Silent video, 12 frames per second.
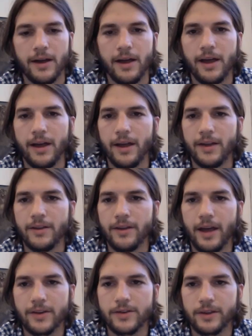and
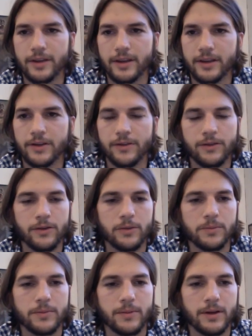actually
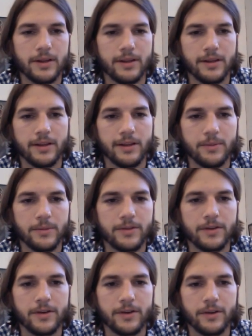consume the
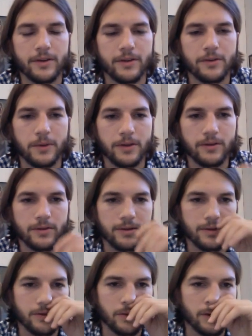material that's being
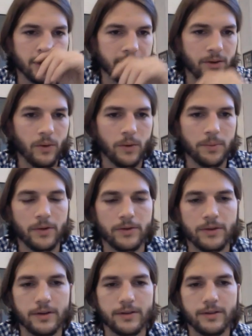tweeted or
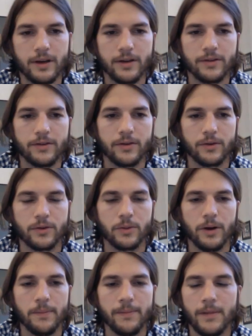posted inside of the social
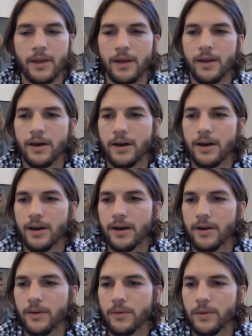web
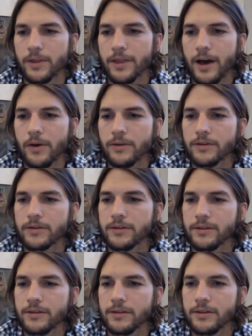without
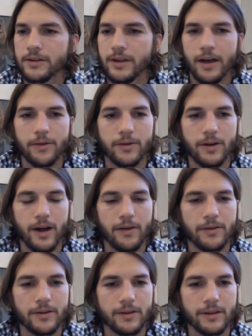ever
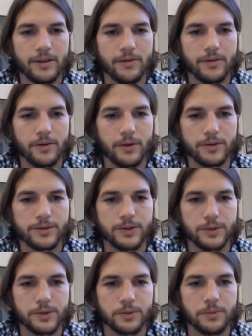having to leave your
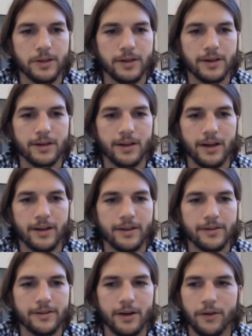social media client
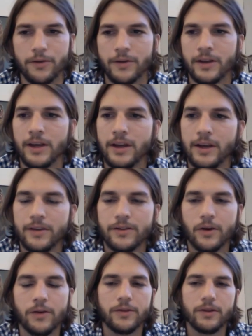itself.
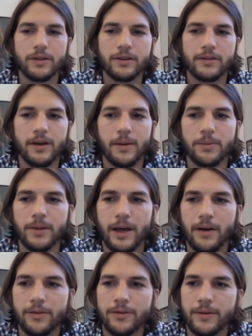So if you look at the top
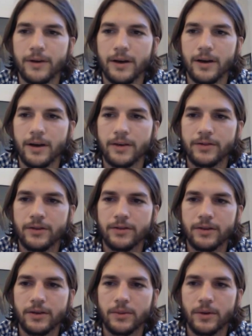left,
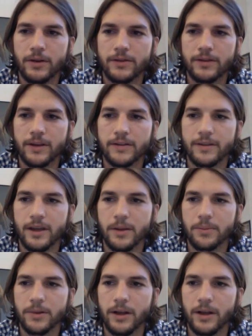just under where it says A+,